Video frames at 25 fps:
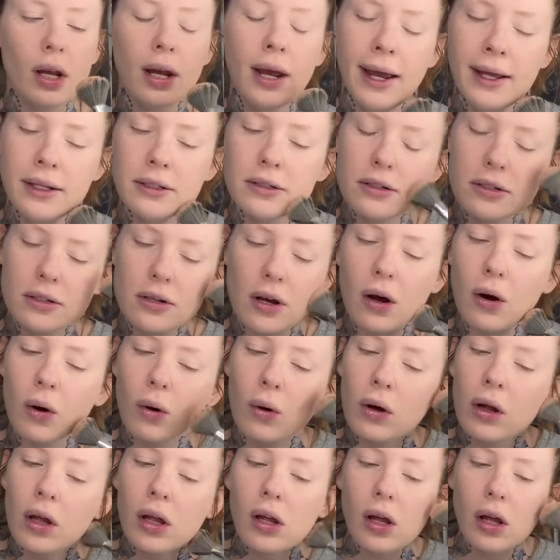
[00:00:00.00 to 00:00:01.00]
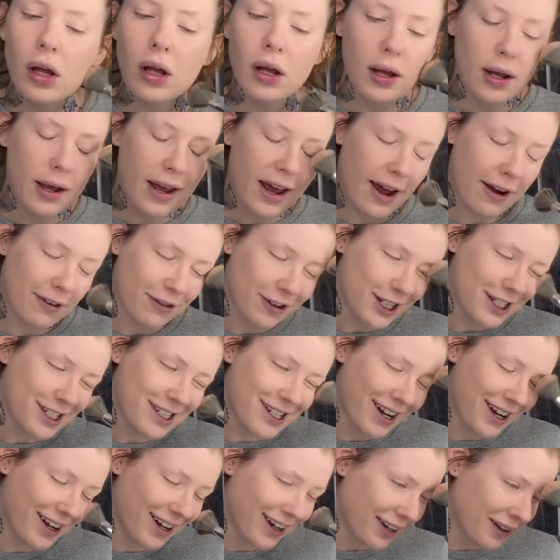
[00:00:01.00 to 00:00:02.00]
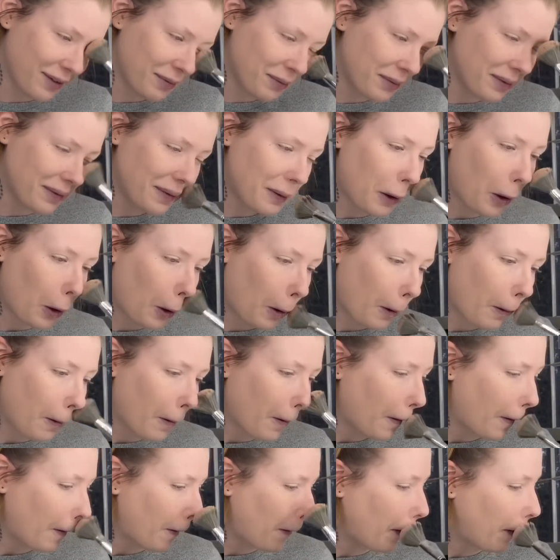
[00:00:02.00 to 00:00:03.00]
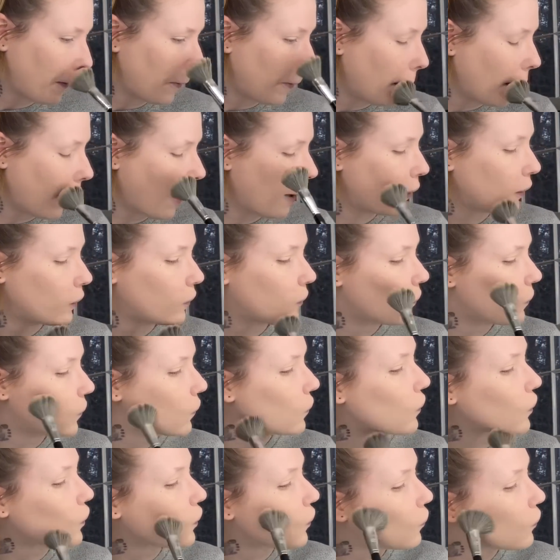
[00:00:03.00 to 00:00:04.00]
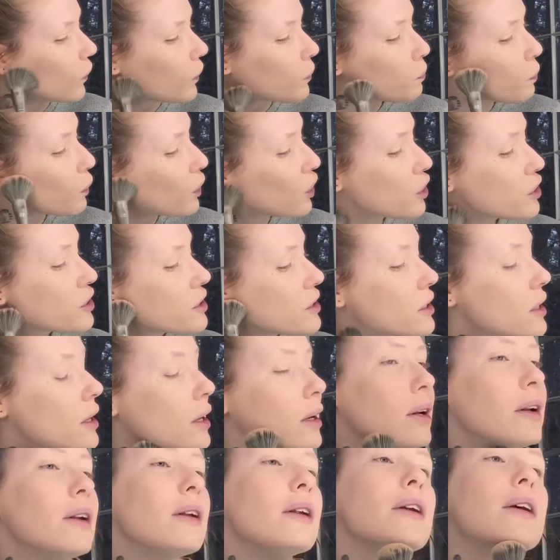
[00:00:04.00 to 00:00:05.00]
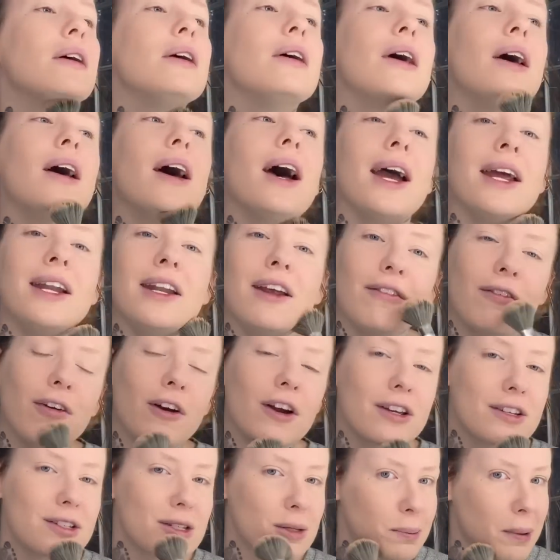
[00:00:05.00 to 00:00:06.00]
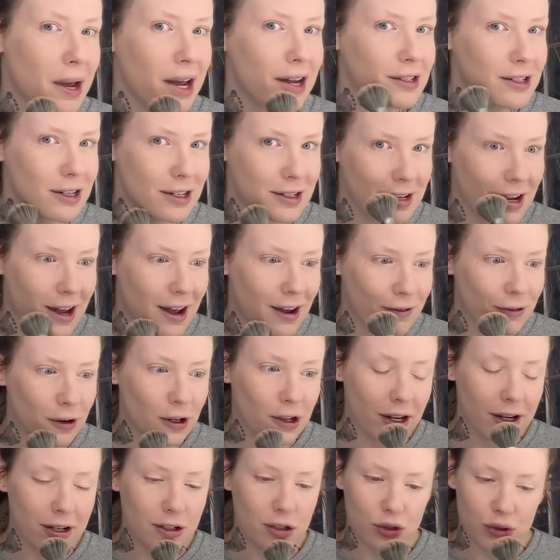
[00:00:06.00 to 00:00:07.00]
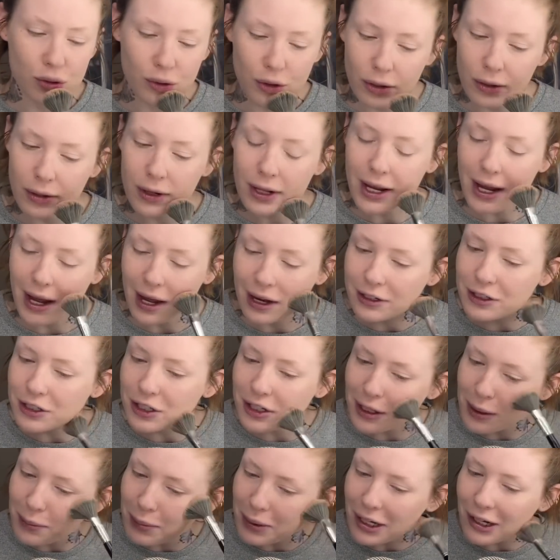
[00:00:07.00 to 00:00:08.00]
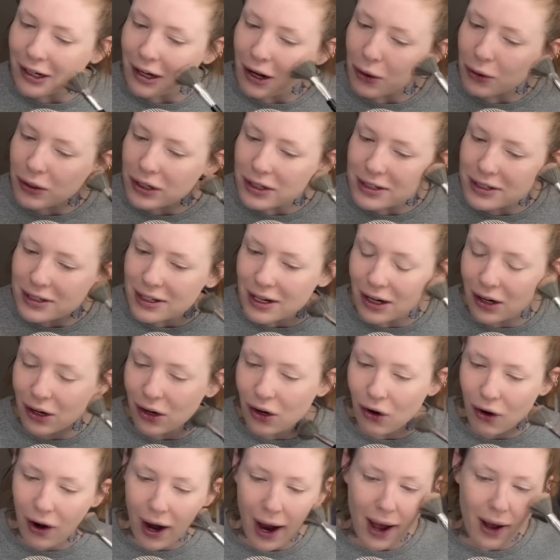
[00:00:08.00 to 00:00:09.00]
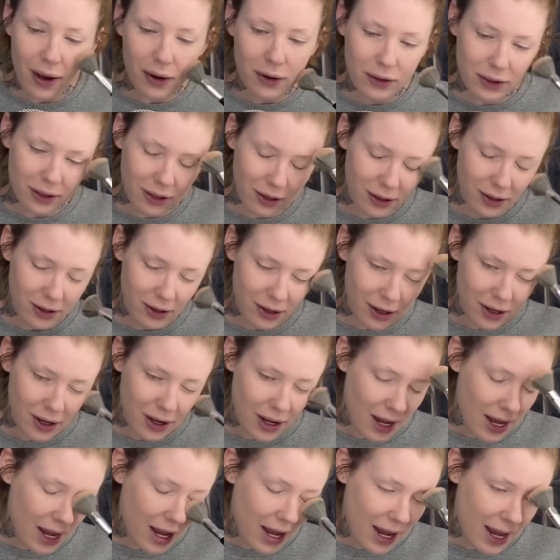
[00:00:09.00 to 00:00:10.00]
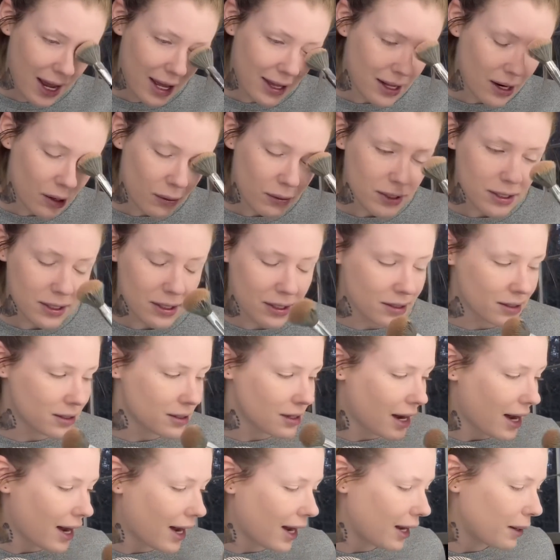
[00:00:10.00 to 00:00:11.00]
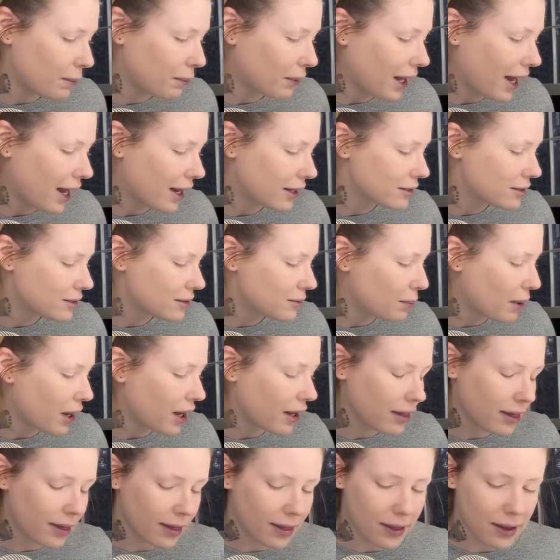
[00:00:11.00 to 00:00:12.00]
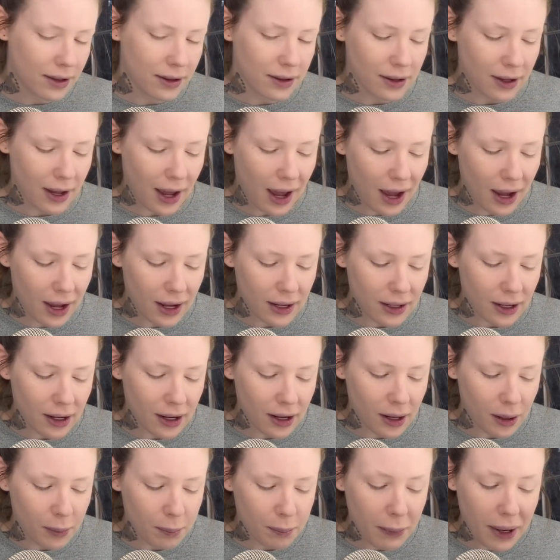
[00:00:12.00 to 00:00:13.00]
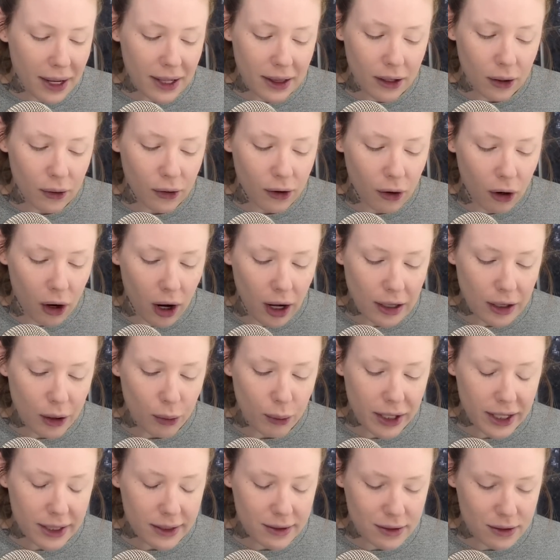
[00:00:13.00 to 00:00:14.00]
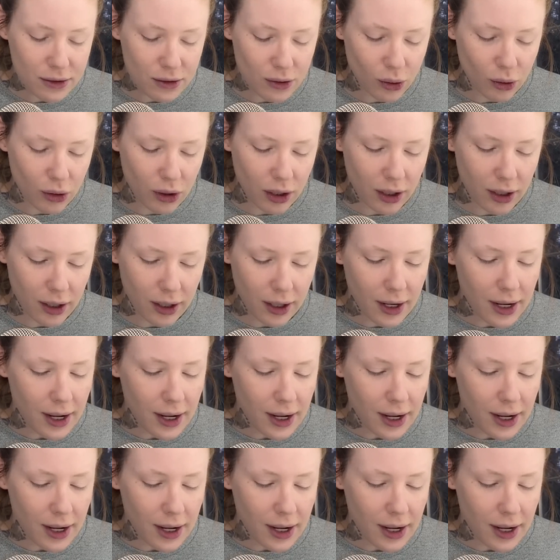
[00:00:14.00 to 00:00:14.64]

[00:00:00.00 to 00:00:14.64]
And so, every time that, you know, in person... I never expected to ever, like, truly actually be noticed in a crowd. And there was this time last month at my local Halloween store.